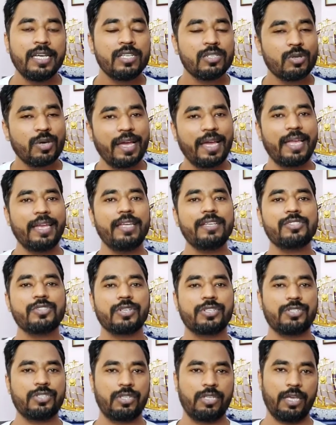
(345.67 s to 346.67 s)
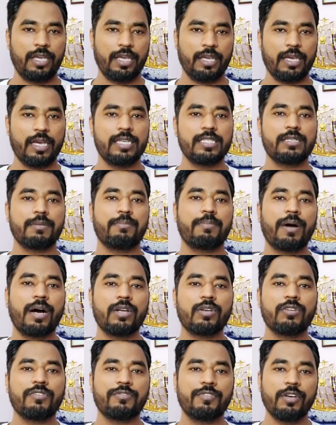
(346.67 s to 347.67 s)
So any such thing as a
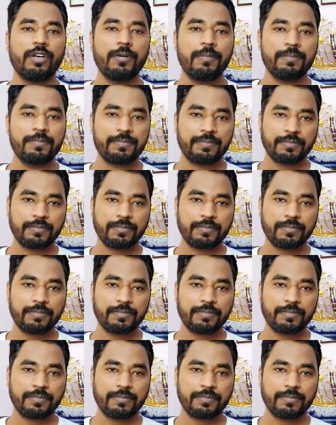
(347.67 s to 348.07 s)
part of your